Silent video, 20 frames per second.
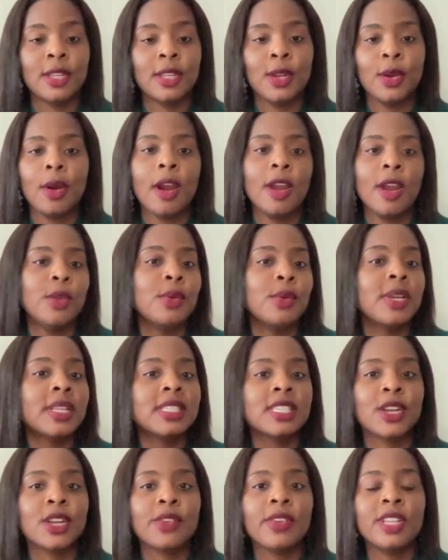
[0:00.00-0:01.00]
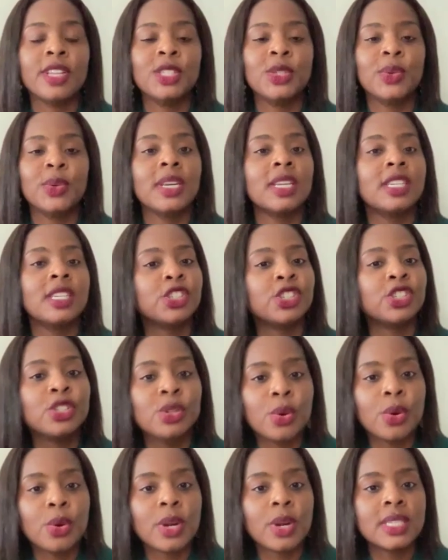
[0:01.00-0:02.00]
Are you considering doing
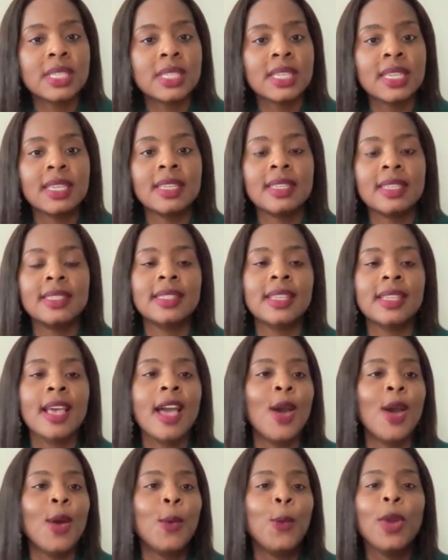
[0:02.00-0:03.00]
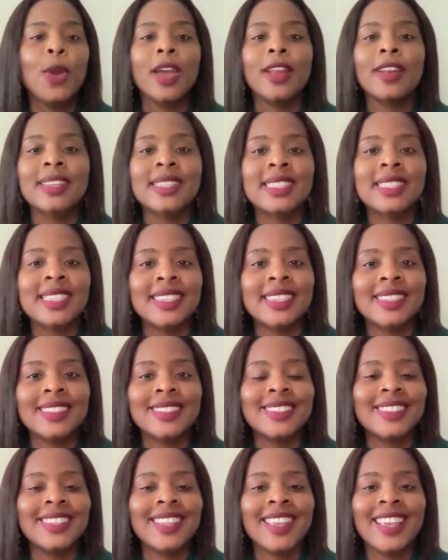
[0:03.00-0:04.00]
additional courses? Where does it
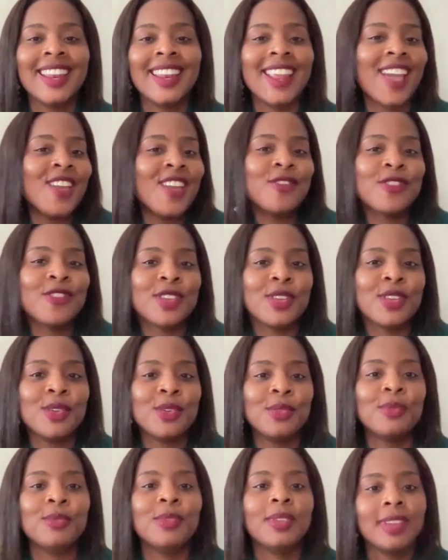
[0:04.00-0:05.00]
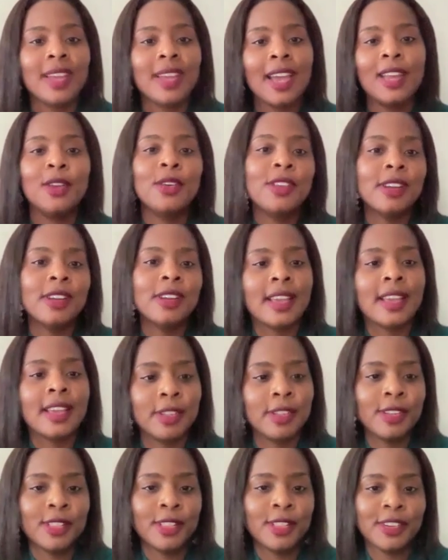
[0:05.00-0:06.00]
it end for you? I know you're a
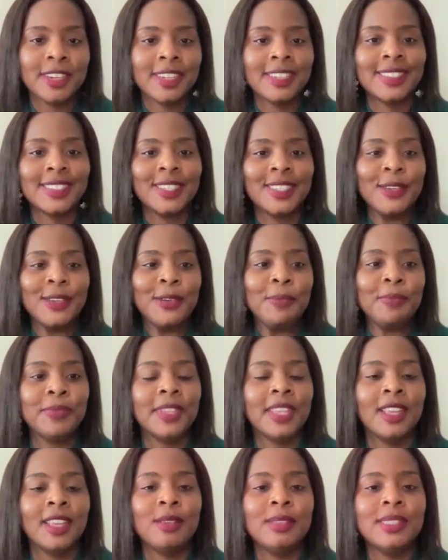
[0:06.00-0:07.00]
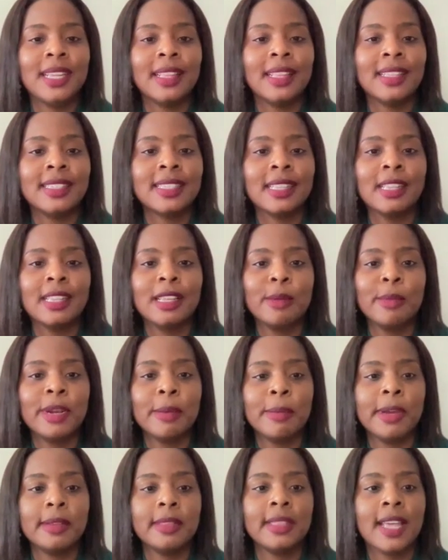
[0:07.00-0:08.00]
lifelong learner, so can you tell us a little bit
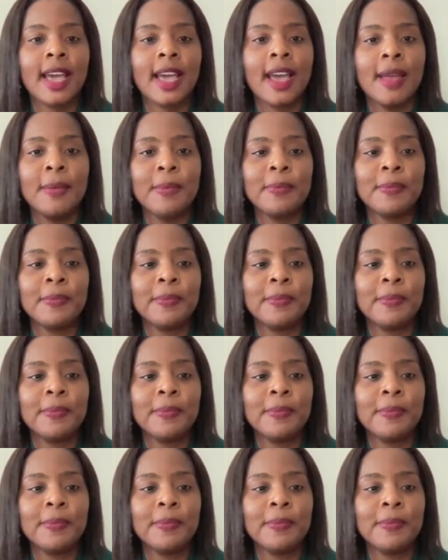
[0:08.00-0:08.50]
about that?